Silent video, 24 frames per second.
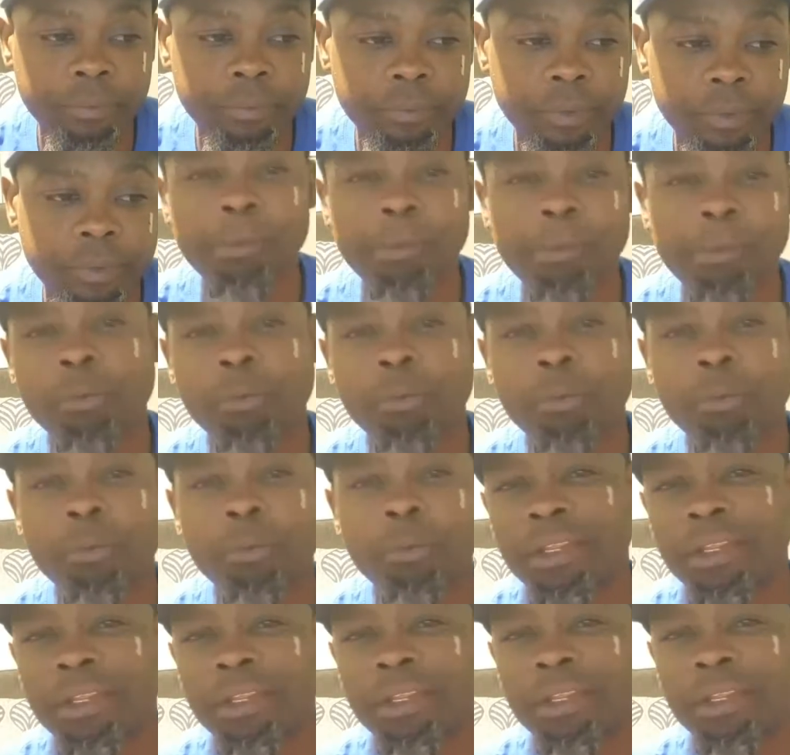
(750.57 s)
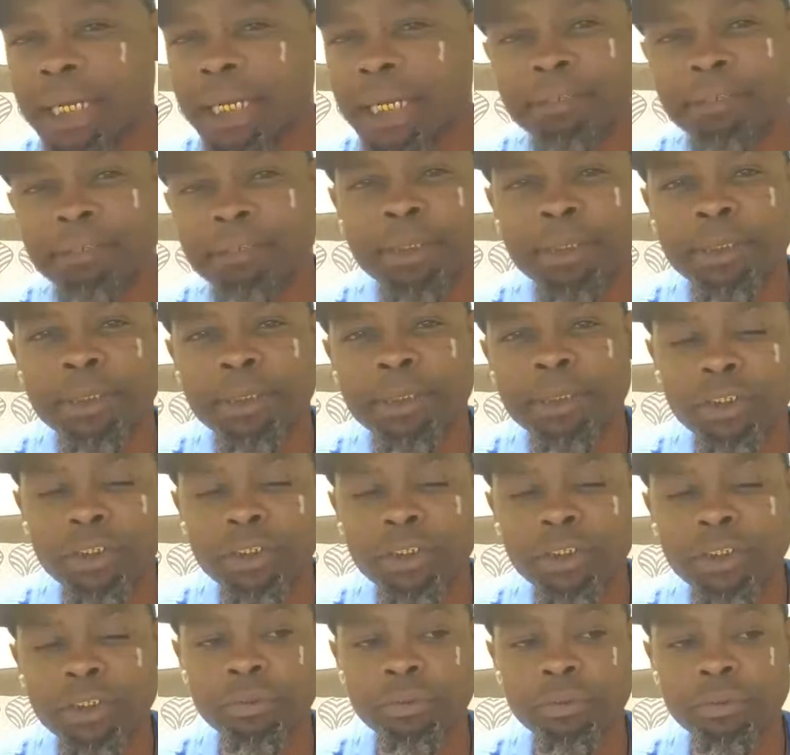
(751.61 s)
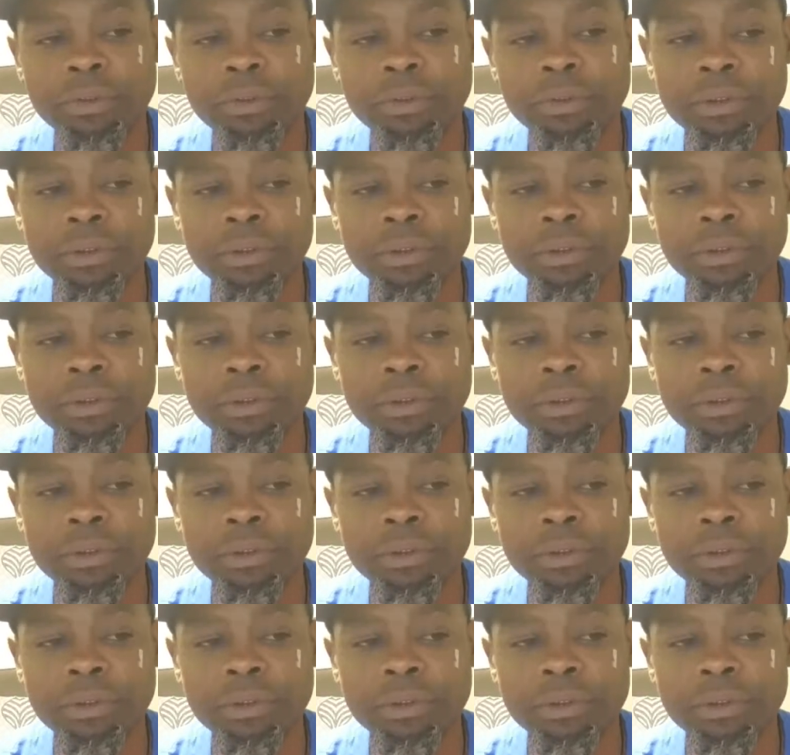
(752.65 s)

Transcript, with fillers: I would rather my life be used